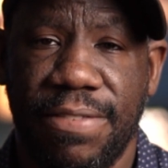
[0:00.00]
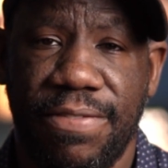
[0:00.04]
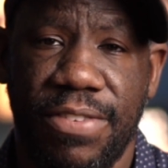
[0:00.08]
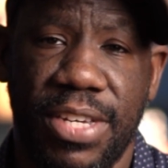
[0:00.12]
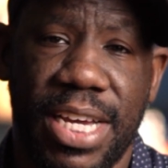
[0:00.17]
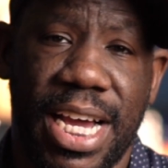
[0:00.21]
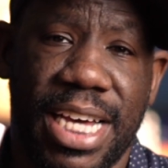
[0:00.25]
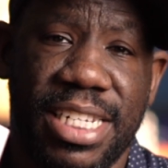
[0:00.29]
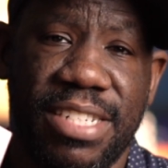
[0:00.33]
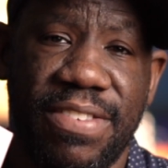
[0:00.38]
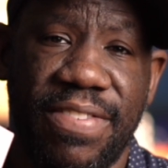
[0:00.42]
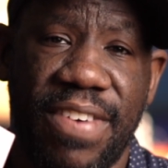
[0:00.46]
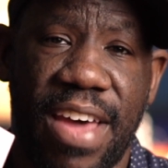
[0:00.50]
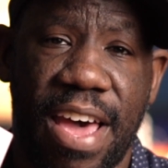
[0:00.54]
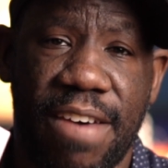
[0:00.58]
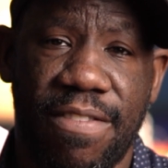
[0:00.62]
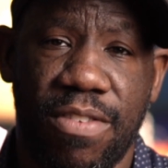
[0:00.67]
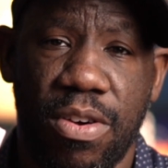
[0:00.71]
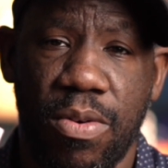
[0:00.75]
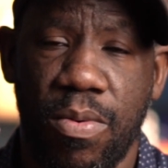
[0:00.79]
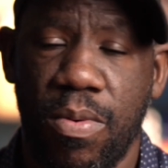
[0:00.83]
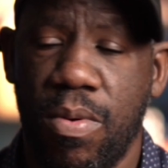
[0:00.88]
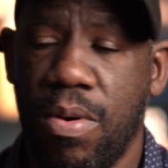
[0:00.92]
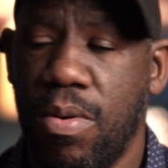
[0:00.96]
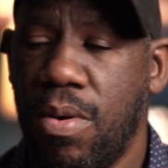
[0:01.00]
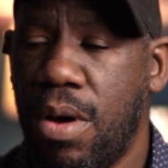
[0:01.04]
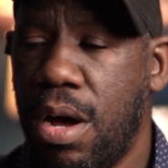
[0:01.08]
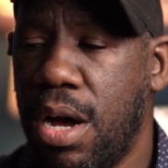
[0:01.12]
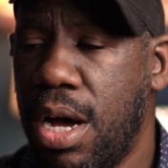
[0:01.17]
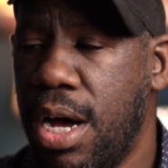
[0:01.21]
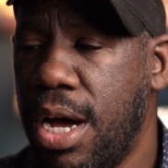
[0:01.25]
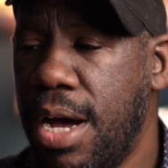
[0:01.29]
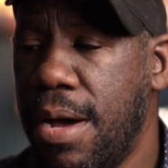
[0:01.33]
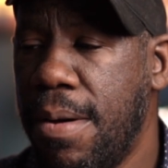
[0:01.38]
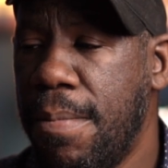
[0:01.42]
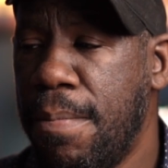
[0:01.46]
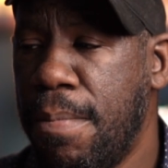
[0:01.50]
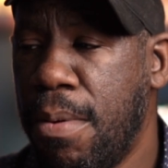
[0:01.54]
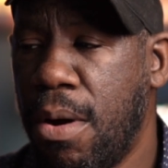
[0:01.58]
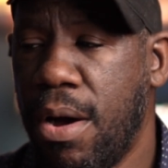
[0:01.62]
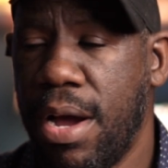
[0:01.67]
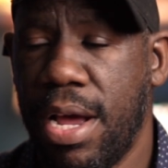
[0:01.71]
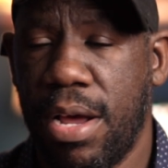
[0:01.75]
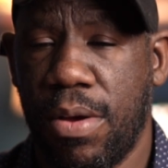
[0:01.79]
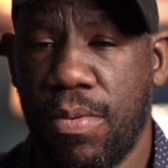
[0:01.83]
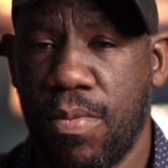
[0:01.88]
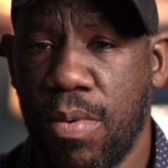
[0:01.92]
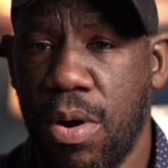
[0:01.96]
If you guys have ever
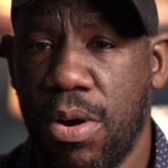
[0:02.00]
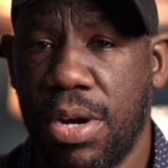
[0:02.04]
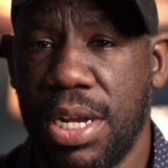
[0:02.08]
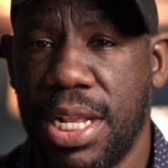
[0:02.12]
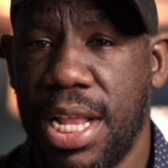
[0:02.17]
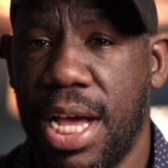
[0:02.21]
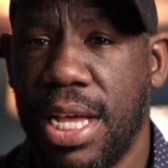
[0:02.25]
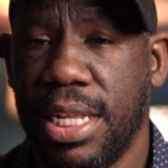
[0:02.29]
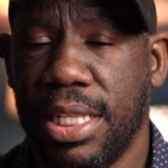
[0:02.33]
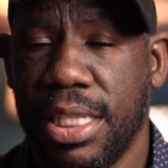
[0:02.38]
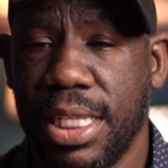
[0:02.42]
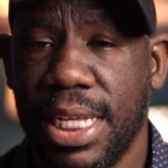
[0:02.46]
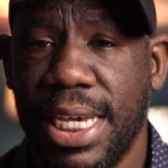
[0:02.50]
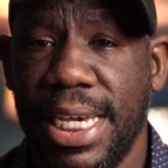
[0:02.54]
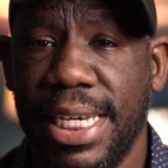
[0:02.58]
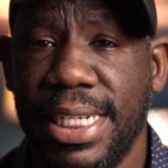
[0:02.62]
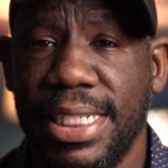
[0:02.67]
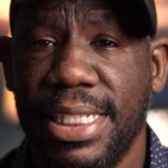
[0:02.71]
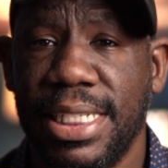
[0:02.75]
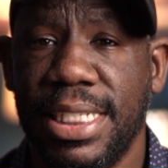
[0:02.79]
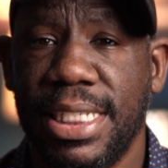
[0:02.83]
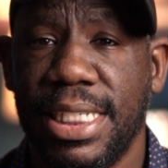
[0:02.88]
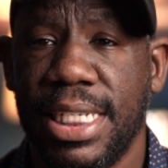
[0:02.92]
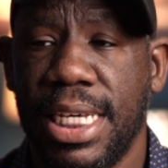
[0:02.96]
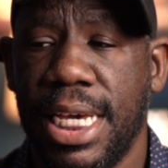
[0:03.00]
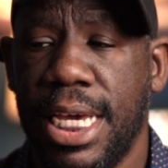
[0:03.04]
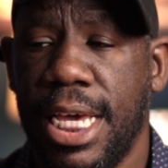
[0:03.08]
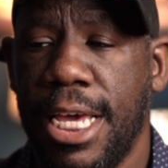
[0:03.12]
bought a Rokinon lens,